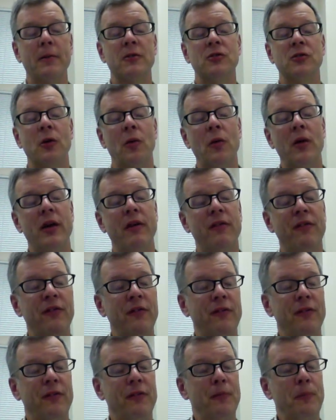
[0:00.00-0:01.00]
So
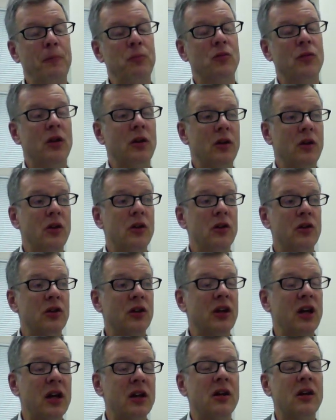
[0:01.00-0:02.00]
to
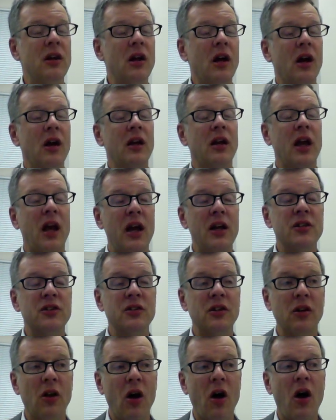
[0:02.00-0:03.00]
get case
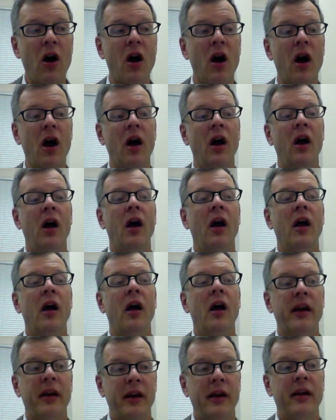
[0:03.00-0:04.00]
law,
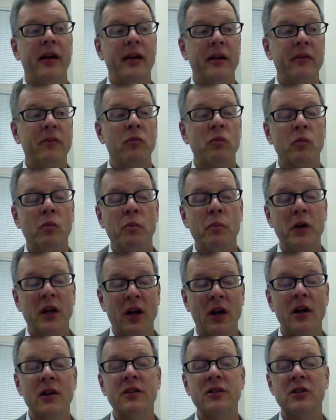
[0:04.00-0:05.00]

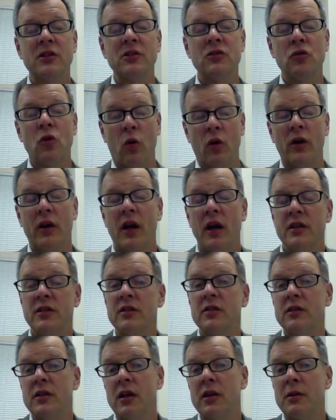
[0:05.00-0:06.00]
because court
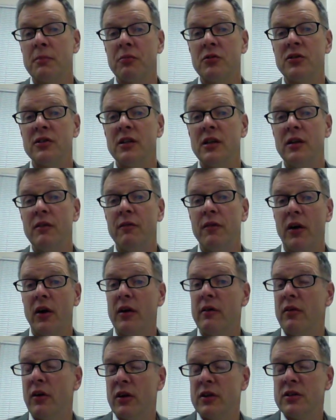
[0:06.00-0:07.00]
cases tend to proceed
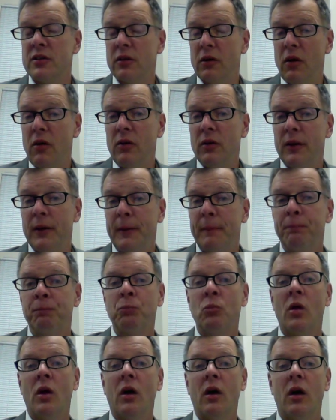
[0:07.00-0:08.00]
very, very slowly,
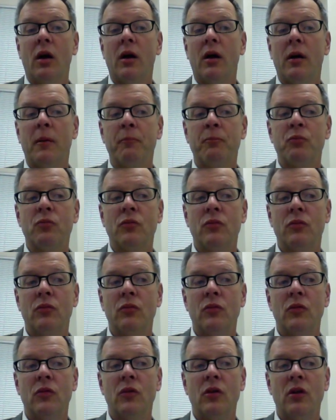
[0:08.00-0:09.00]

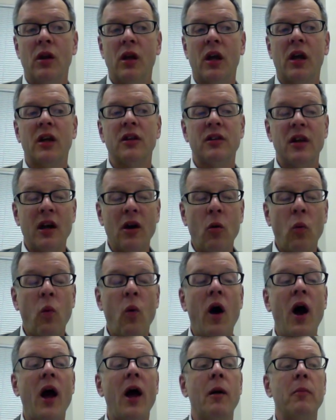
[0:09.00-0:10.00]
it can take a
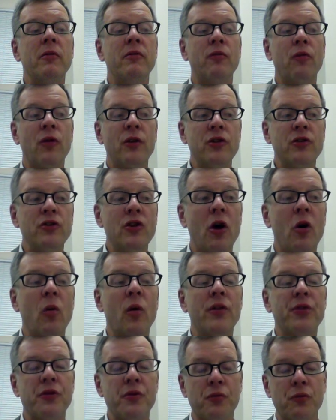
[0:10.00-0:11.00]
while before you know
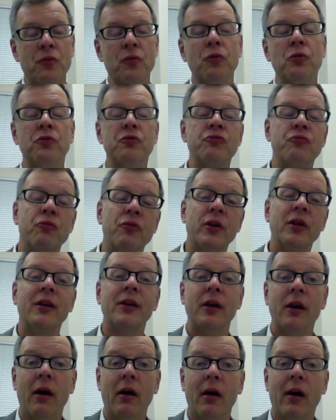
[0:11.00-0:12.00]
what the rules
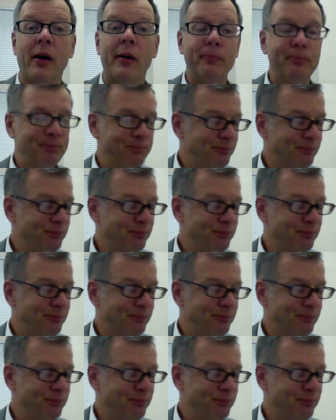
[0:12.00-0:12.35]
really are.